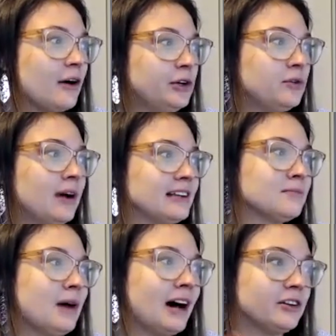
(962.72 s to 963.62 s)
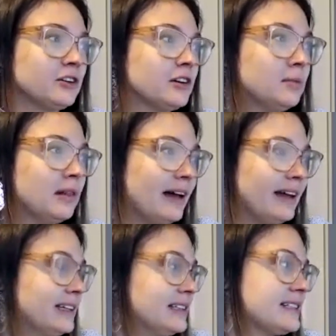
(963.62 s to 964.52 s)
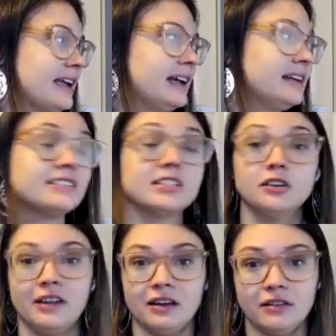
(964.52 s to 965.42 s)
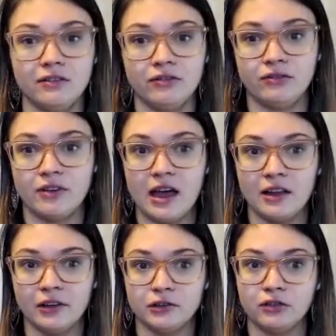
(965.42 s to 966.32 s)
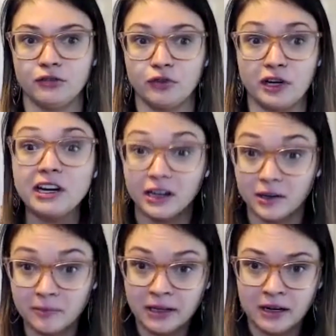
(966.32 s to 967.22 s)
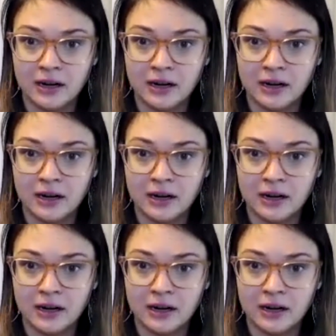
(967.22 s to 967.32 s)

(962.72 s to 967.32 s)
do you guys monitor compliance and still give LOs freedom